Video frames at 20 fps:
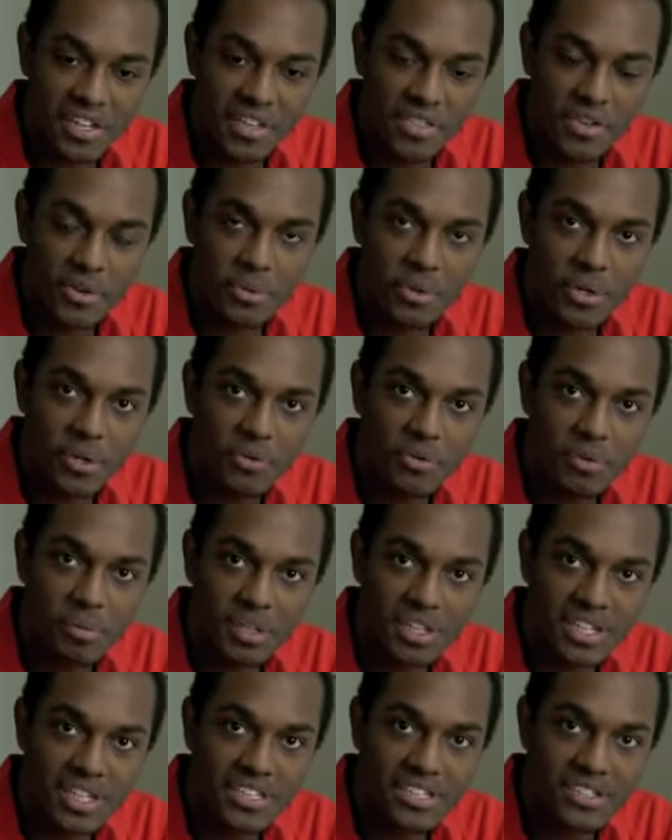Leatherwood from
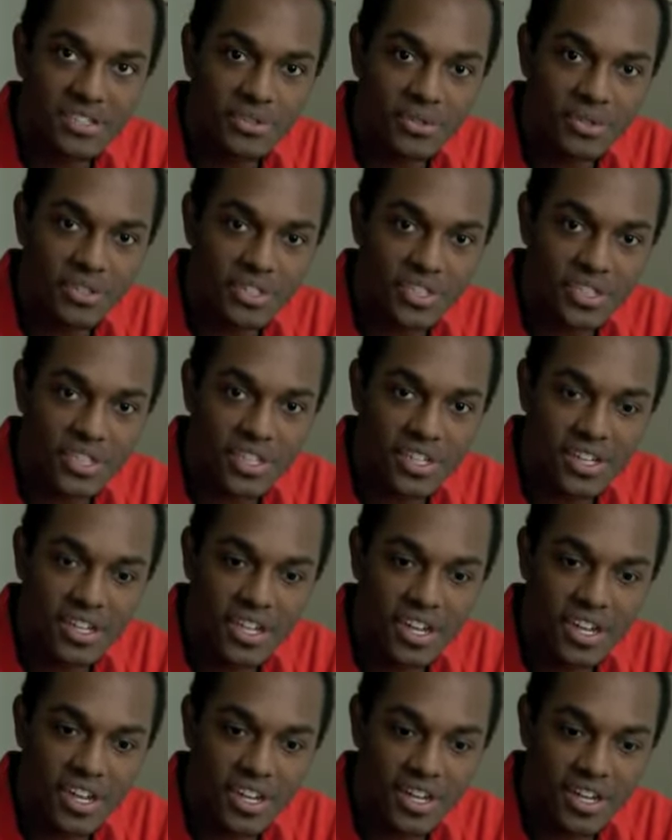Atlanta, Georgia.
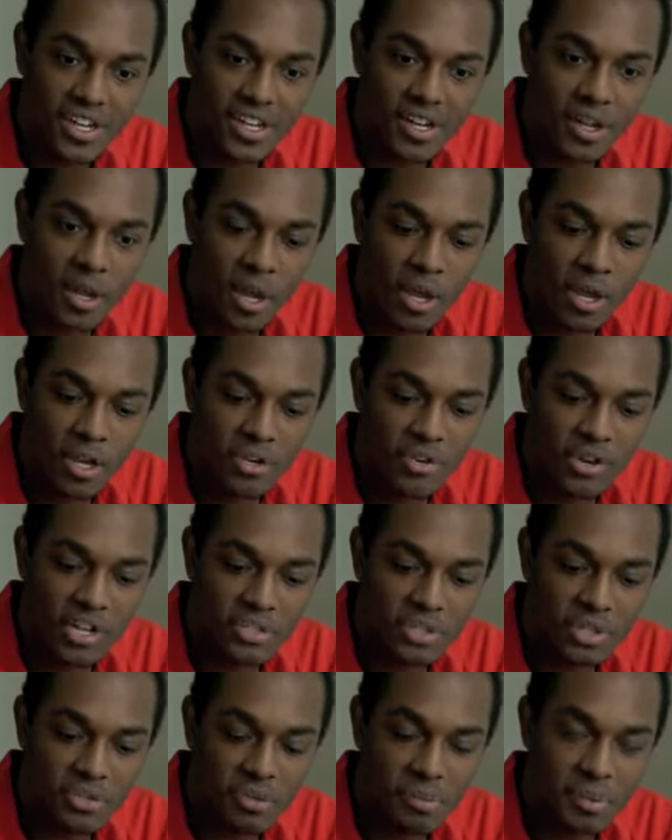
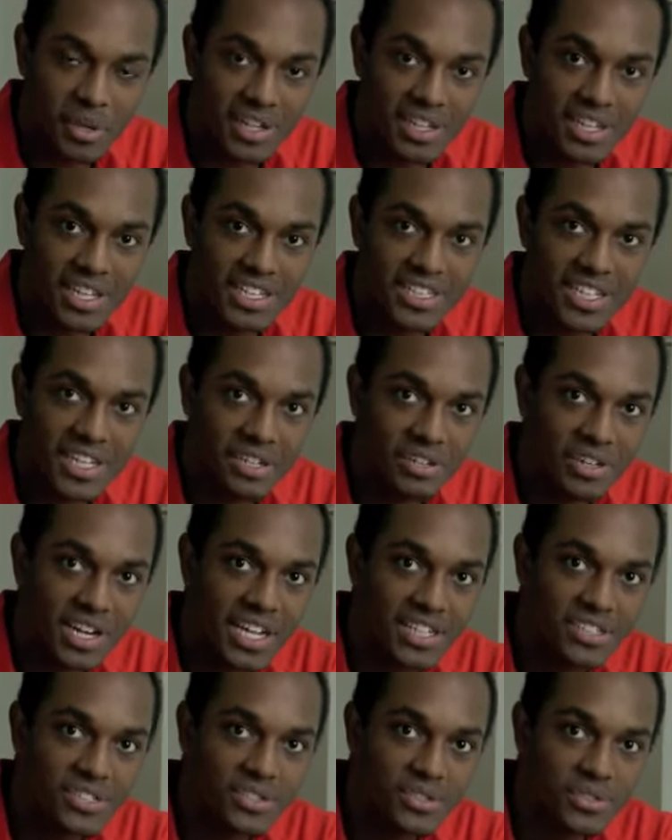Graduated from Atlanta
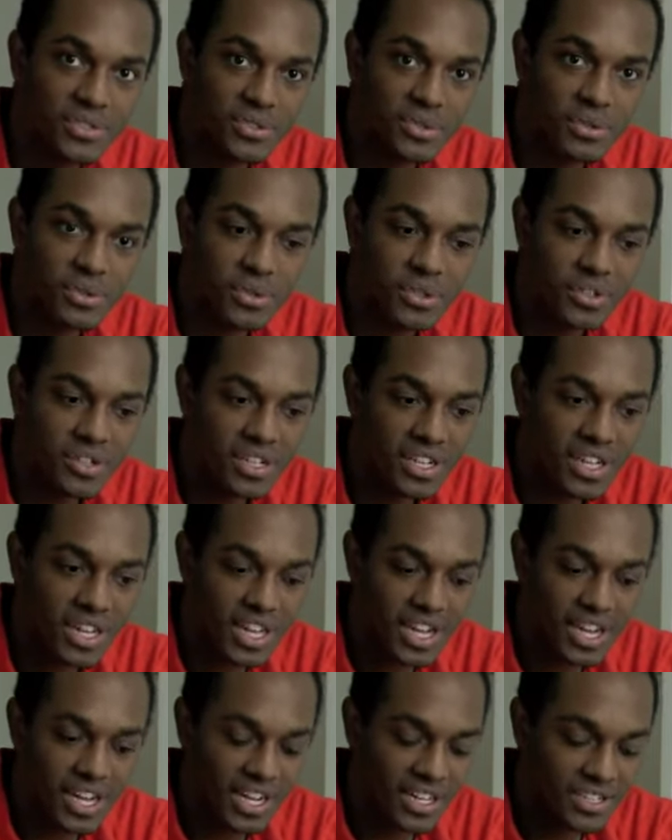International School.
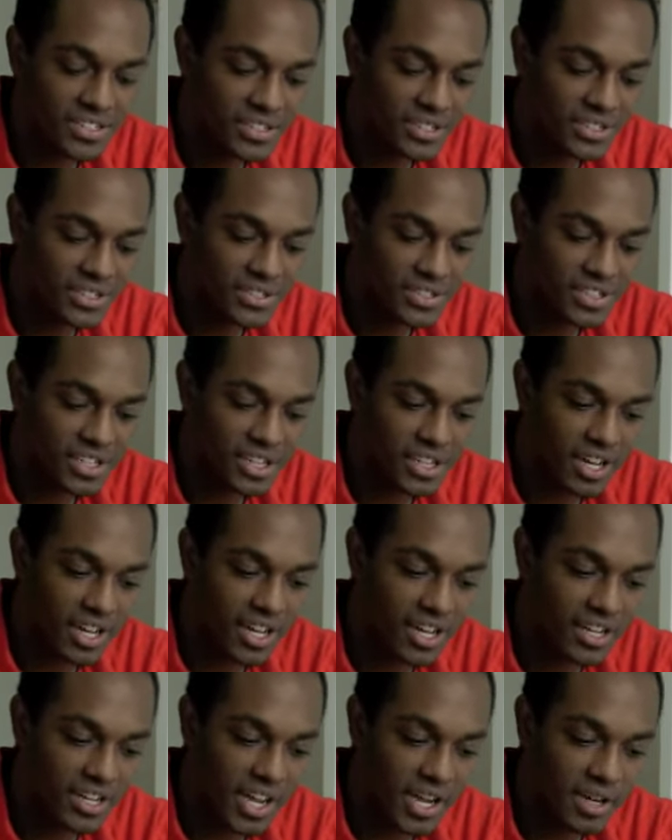I chose
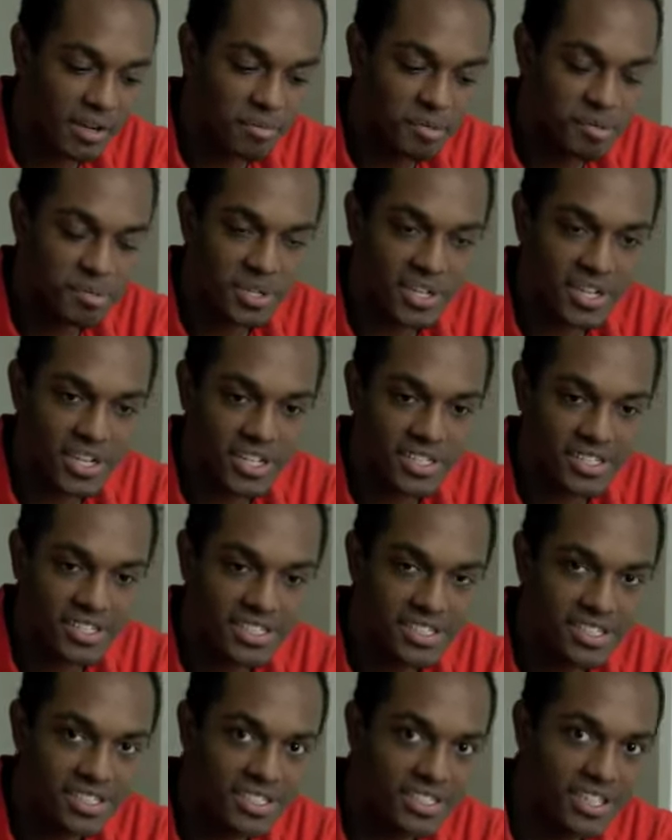Jacobs because
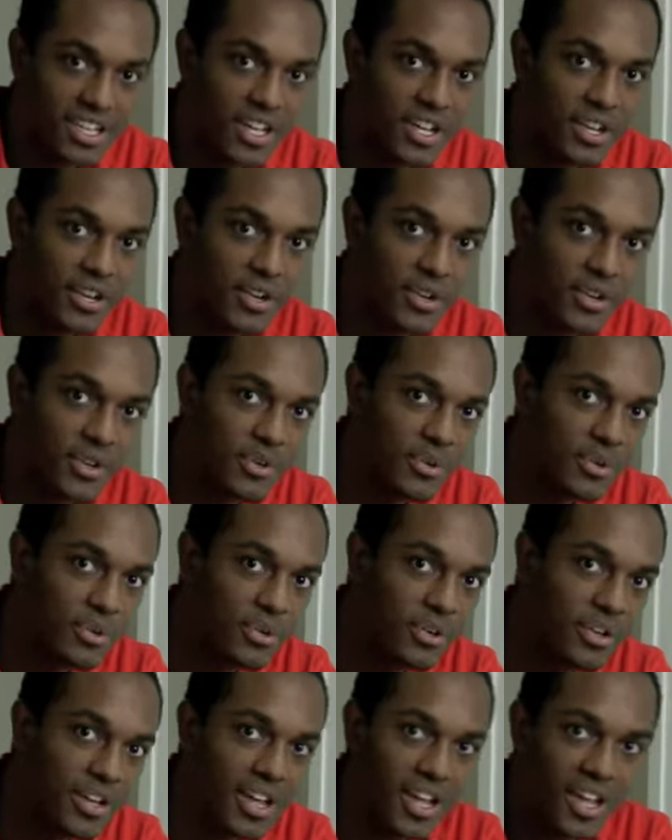it's new,
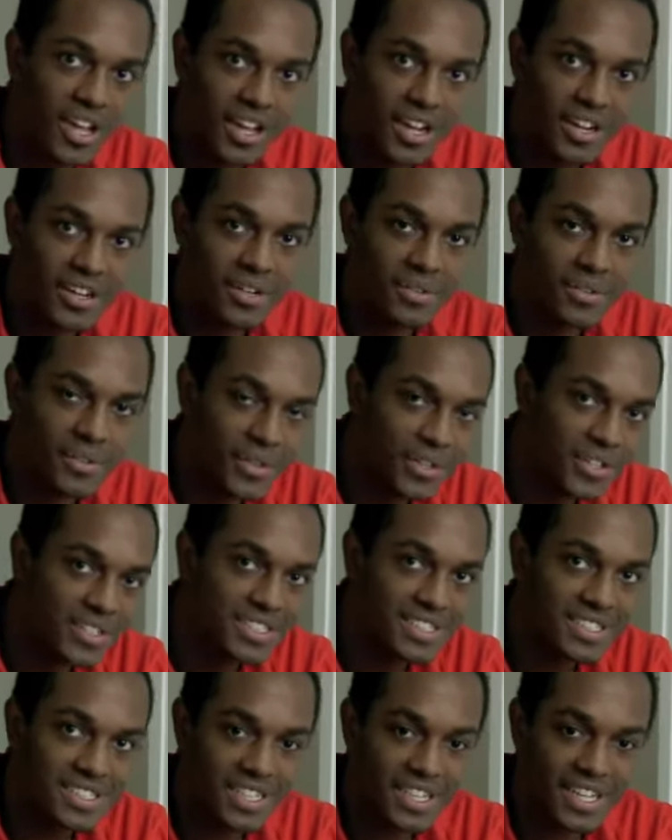
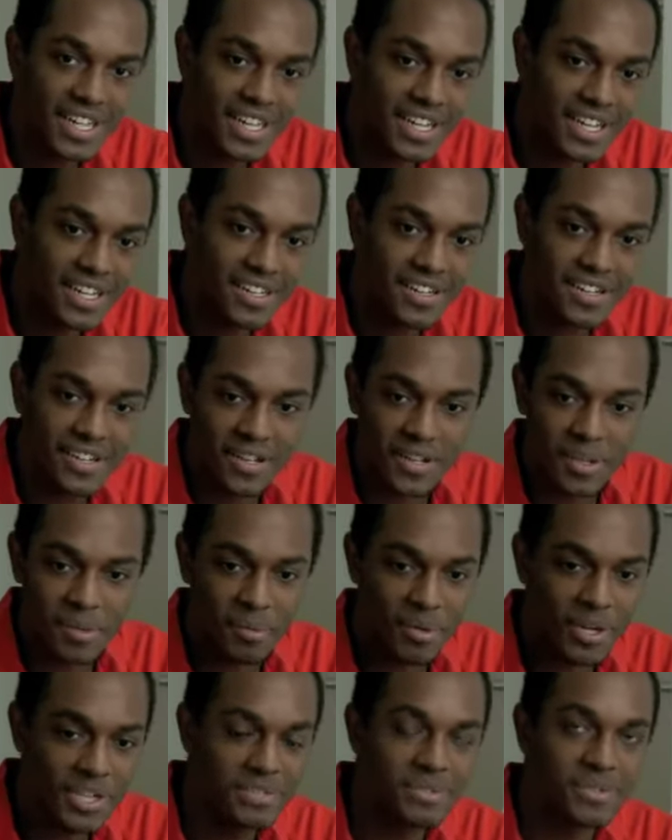diverse, and the
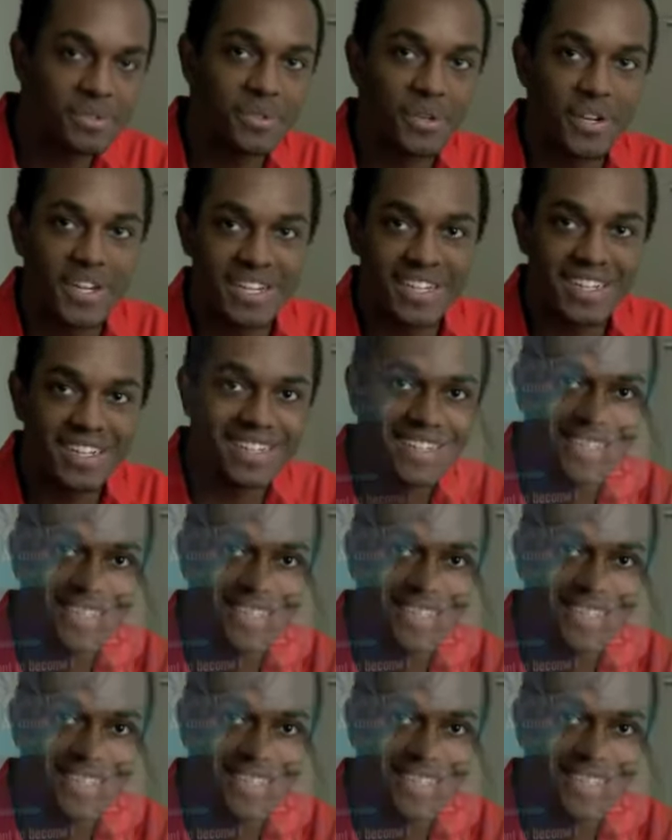price was right.